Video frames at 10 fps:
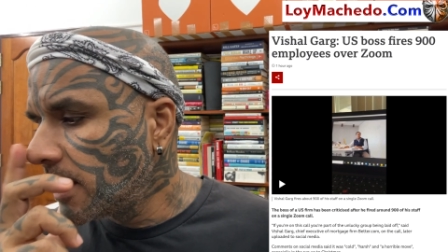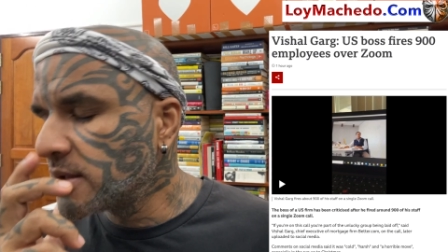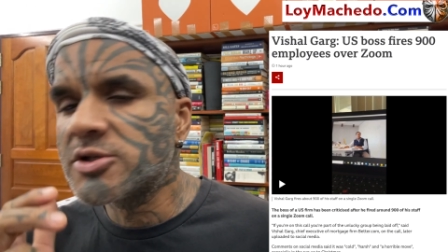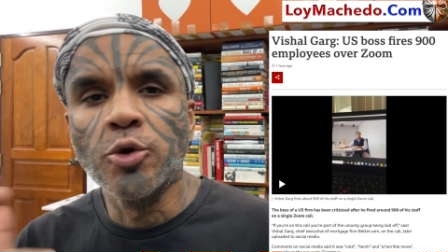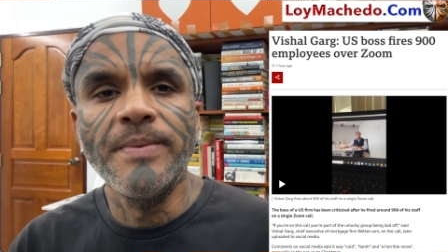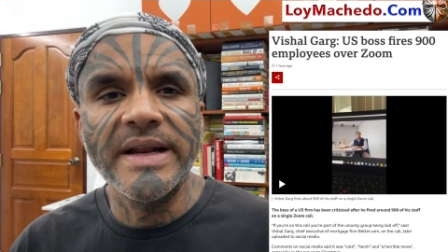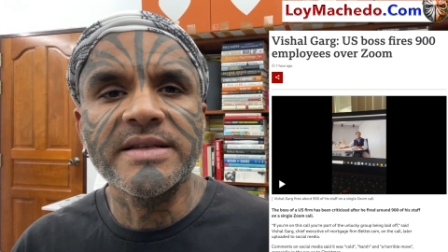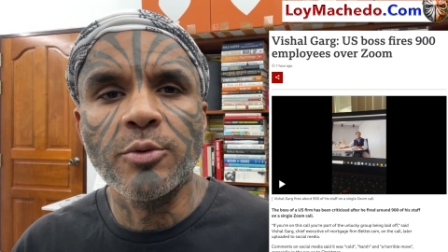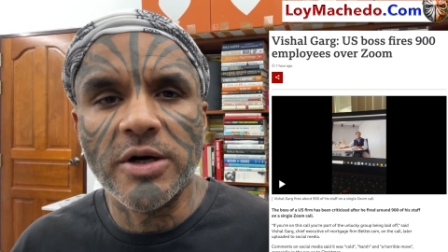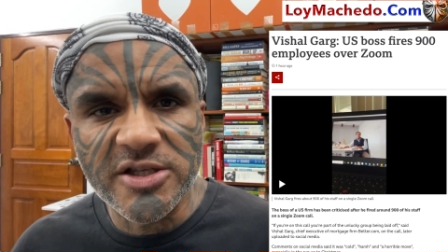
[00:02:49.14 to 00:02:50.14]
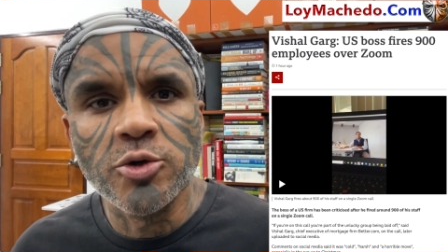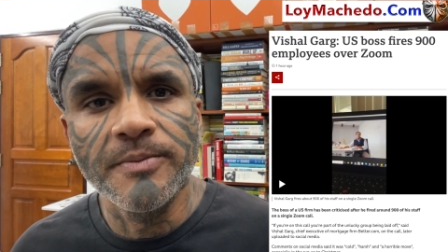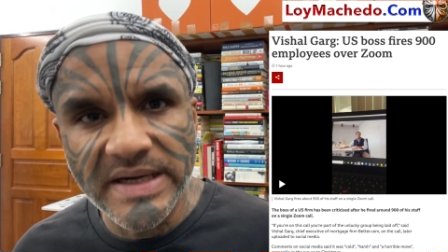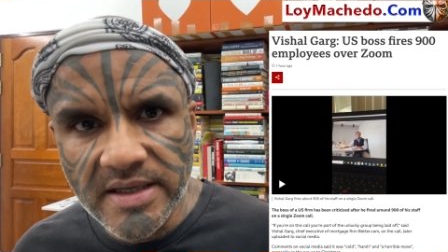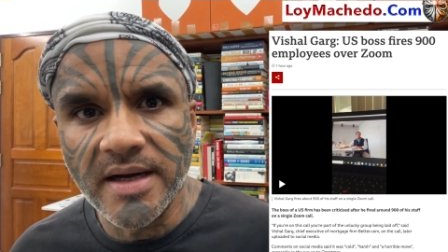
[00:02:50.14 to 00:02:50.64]
Stupid is what
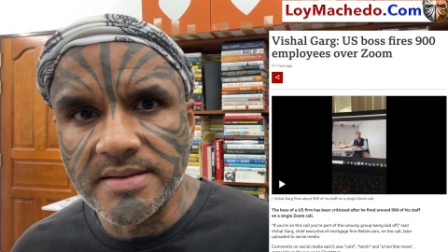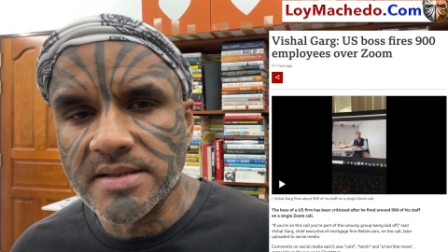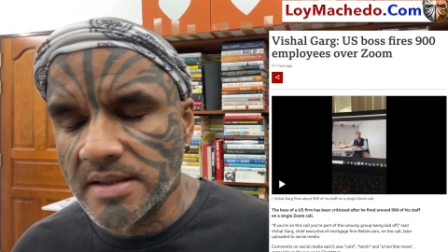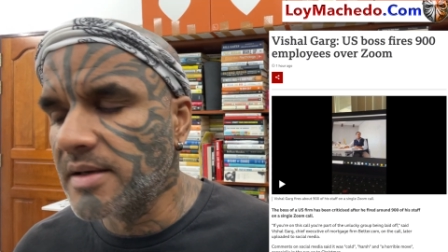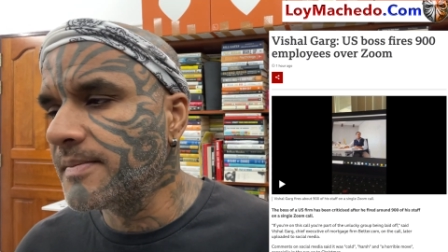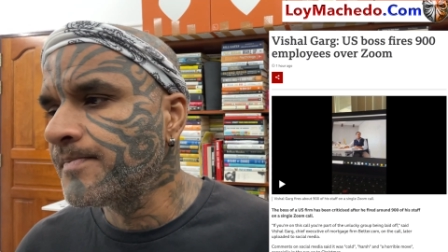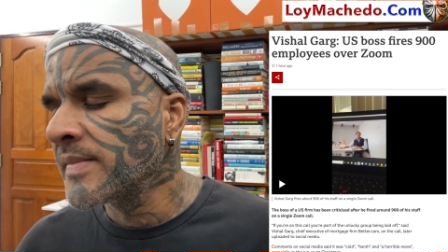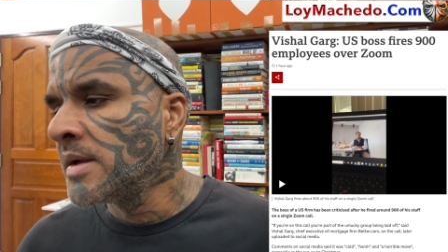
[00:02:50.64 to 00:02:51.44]
stupid does, you know.